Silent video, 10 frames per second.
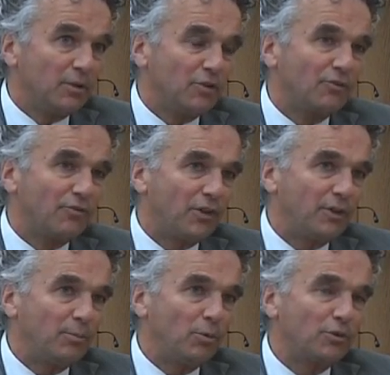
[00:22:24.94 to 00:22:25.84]
But it's
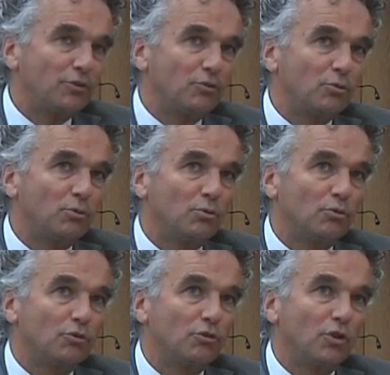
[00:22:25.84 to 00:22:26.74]
very important to
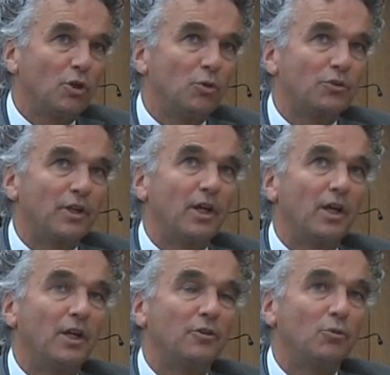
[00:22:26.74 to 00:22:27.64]
show
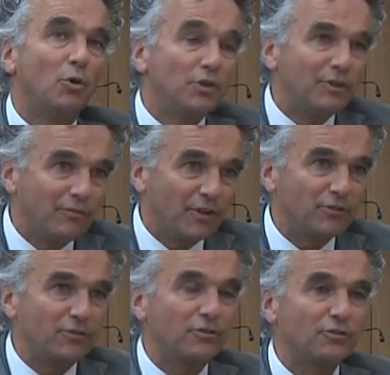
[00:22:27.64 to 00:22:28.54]
the, to all the
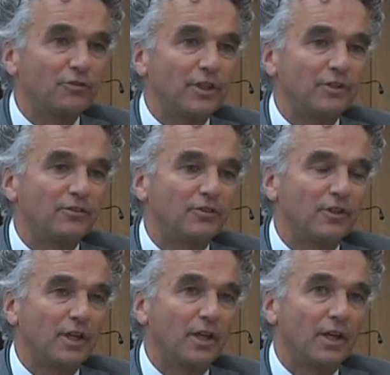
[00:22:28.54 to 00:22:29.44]
investors
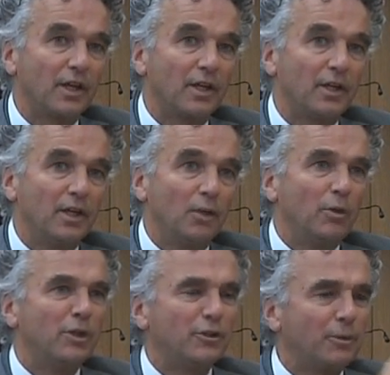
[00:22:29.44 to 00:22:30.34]
that uh,
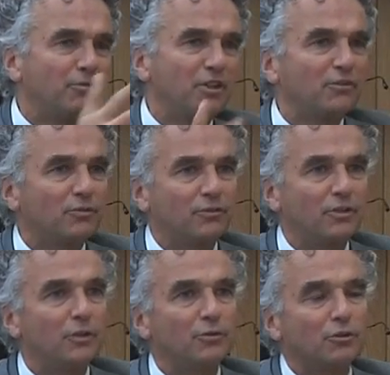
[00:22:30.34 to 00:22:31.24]
we're not obsessed
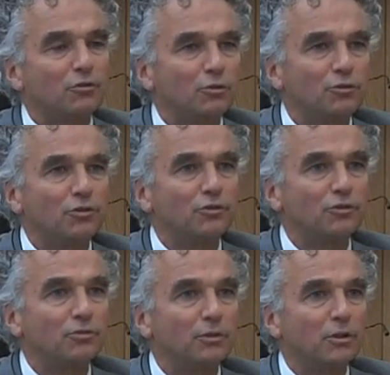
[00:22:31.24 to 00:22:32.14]
with shareholder
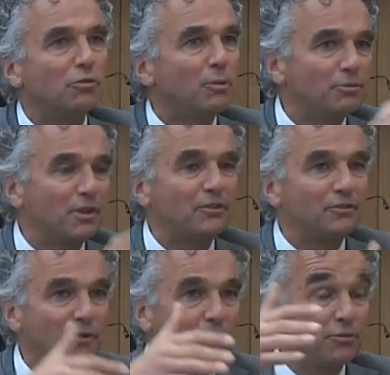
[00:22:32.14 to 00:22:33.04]
resolutions, we're only
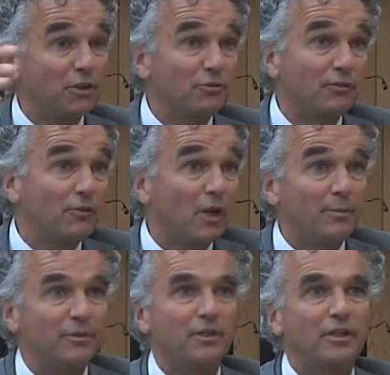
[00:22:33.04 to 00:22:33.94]
upset, obsessed with
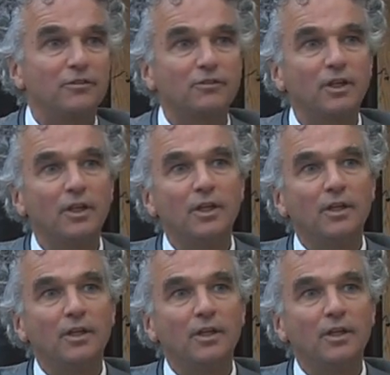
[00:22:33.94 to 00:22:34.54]
climate change.